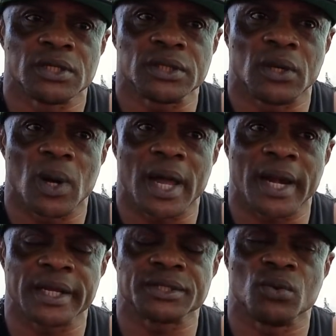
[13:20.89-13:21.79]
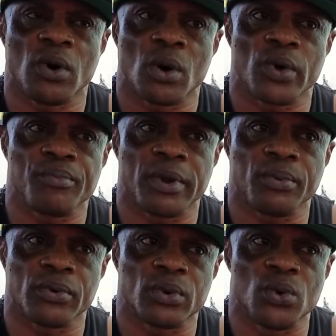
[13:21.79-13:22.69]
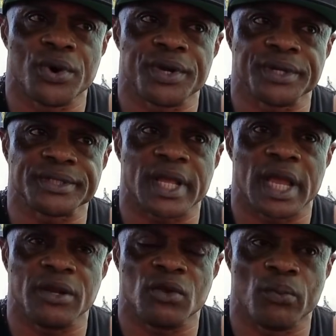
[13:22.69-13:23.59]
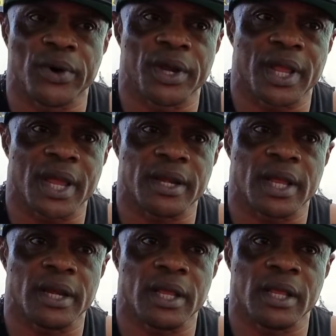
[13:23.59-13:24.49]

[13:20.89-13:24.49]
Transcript: So I like to work with people who understand your body, and then